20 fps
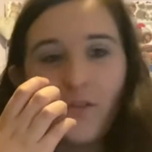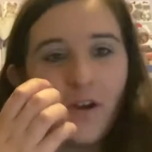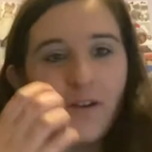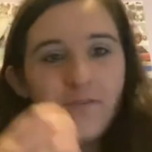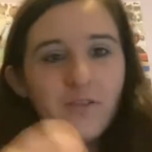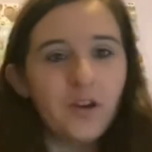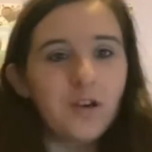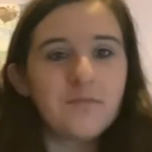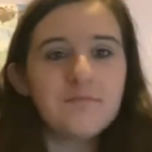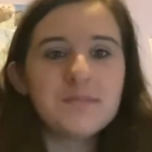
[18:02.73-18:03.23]

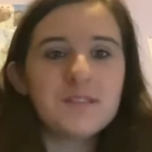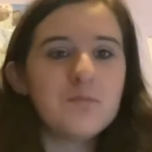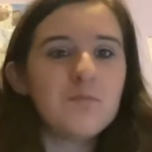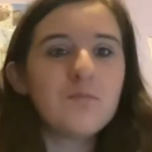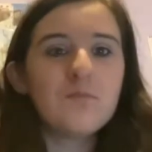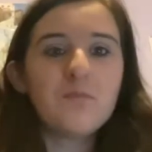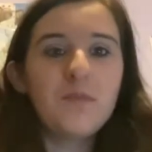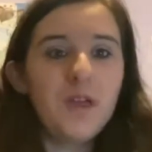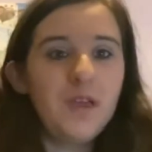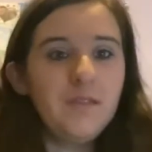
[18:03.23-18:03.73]
times
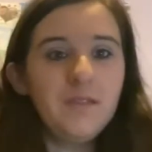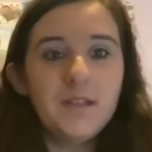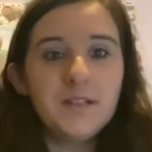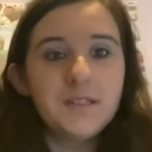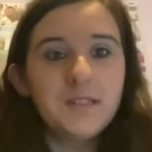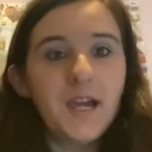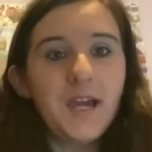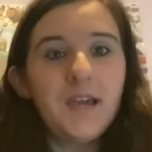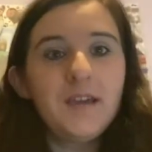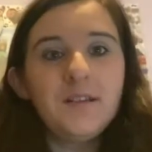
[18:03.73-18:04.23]
in the
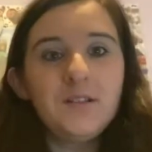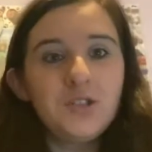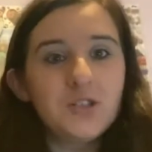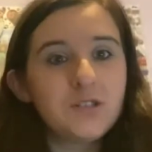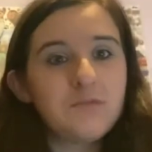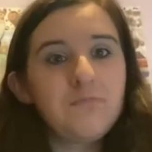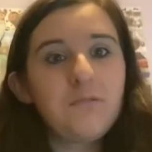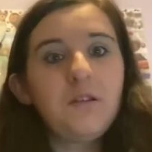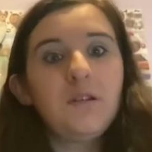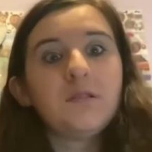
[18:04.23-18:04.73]
day,
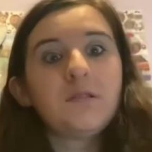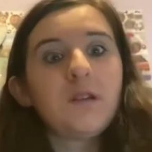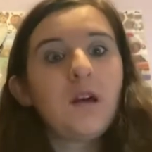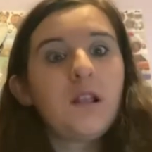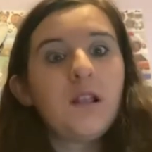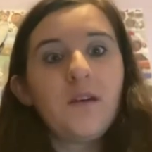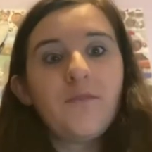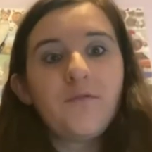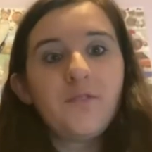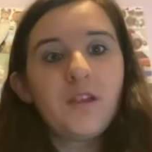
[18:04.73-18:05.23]
just because I
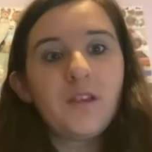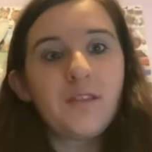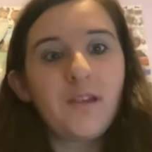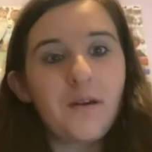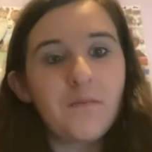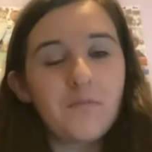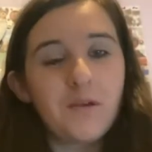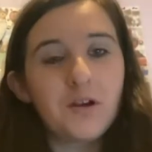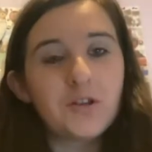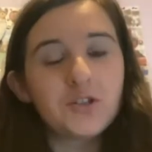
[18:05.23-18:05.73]
loved it that
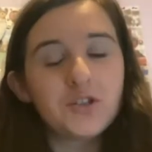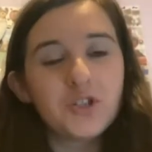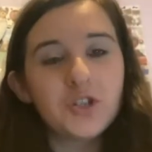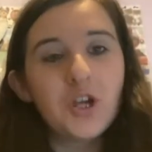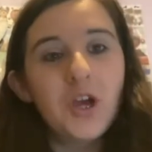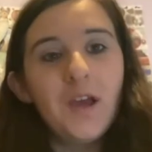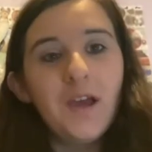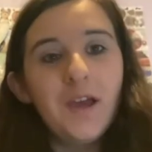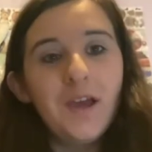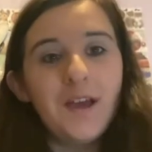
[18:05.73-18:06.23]
much,
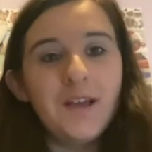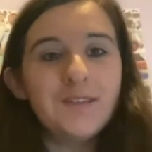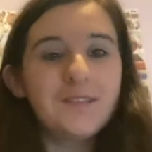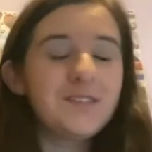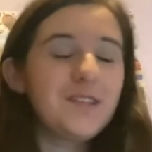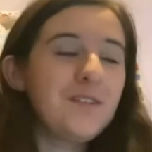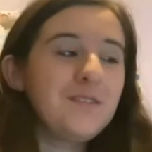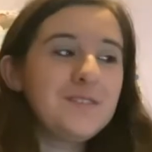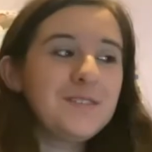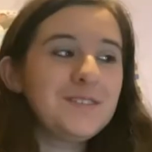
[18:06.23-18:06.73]
and
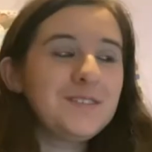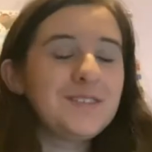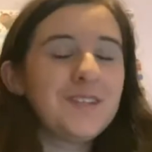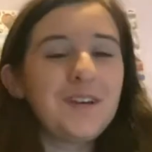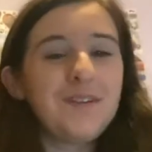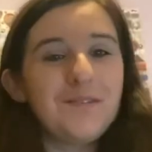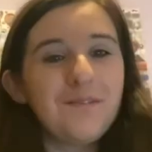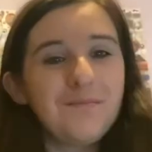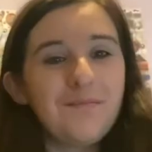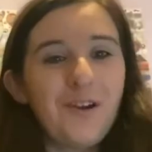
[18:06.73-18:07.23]
so did
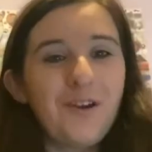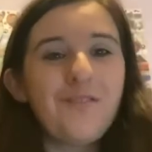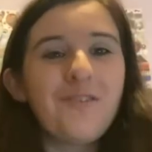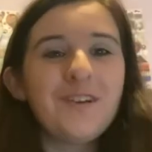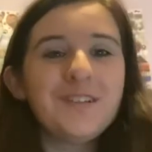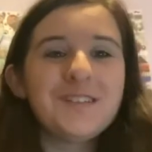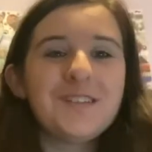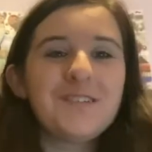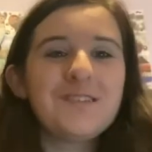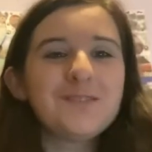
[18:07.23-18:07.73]
my
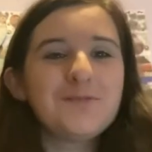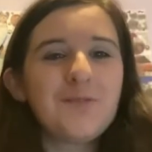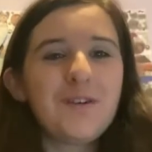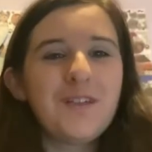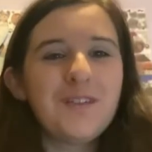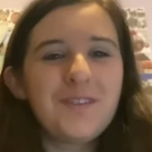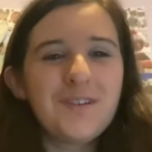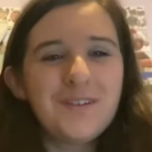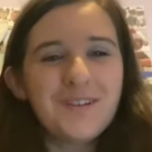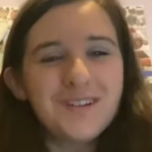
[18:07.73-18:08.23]
friends I was with.
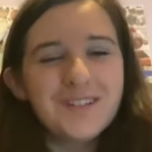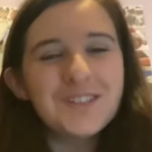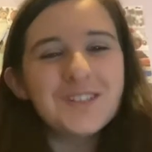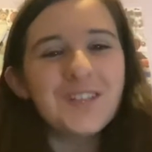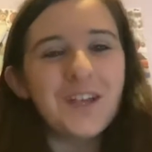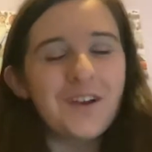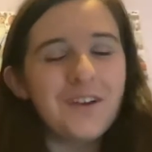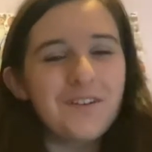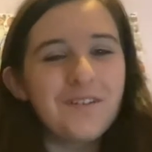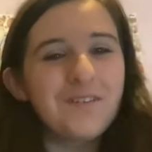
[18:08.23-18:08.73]

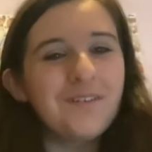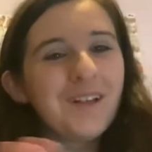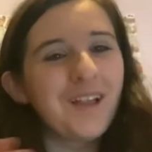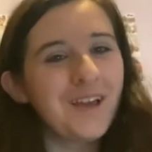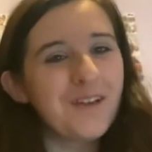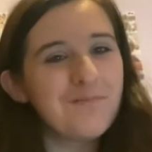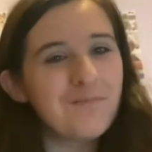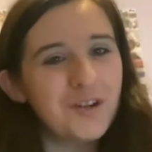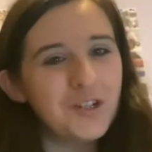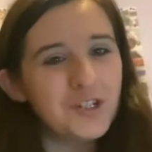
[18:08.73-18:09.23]
So, like,
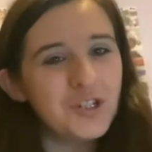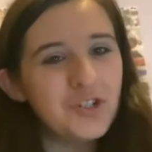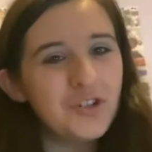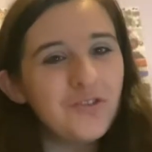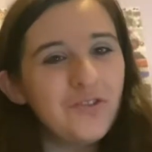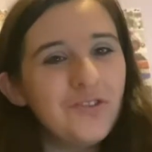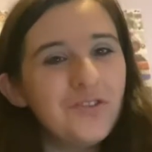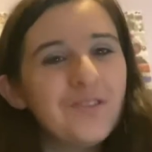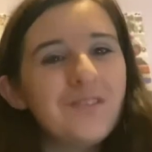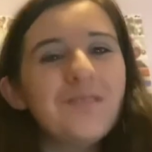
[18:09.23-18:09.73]
my
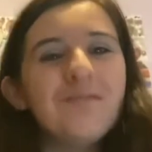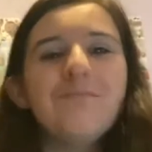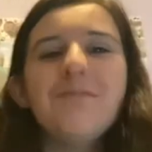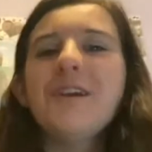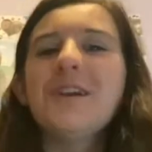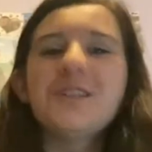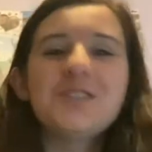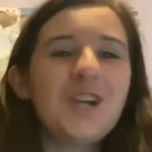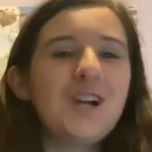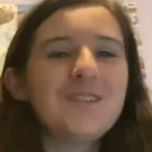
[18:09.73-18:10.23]
Sean,
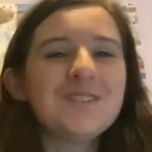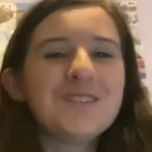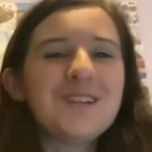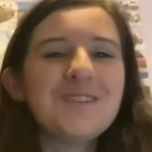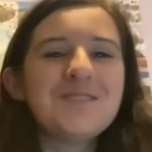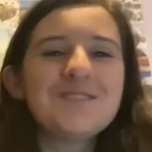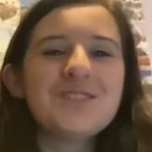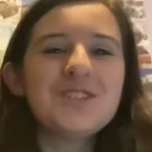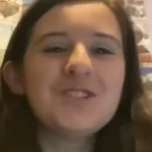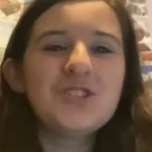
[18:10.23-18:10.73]
big shout
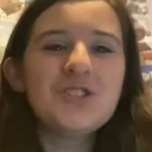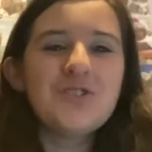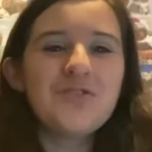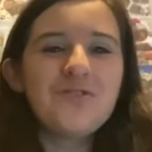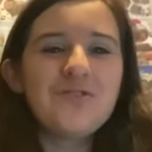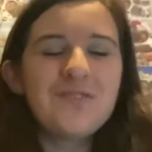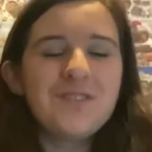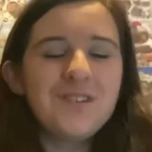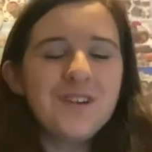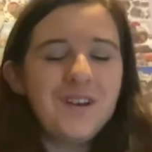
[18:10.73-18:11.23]
out to
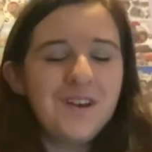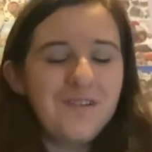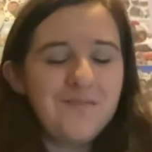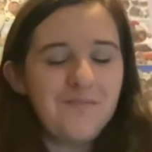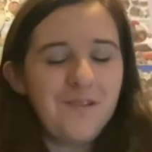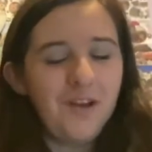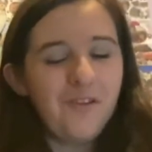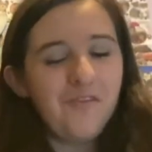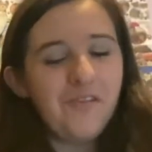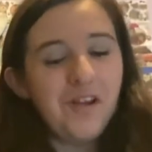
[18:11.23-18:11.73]
Sean,
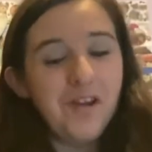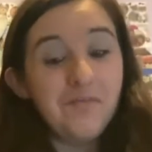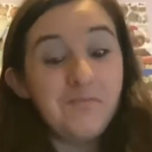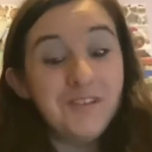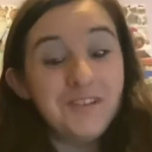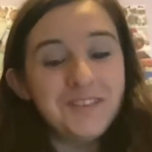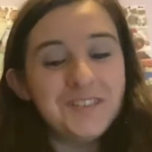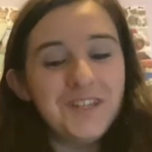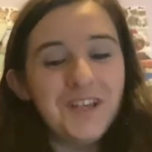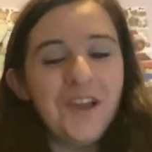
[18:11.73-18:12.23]
I really
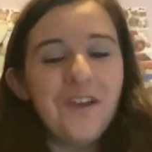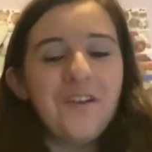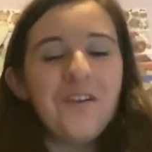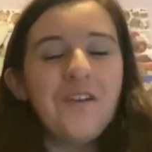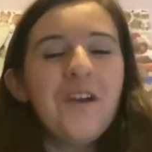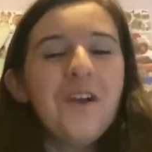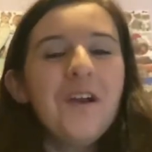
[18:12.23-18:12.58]
miss you.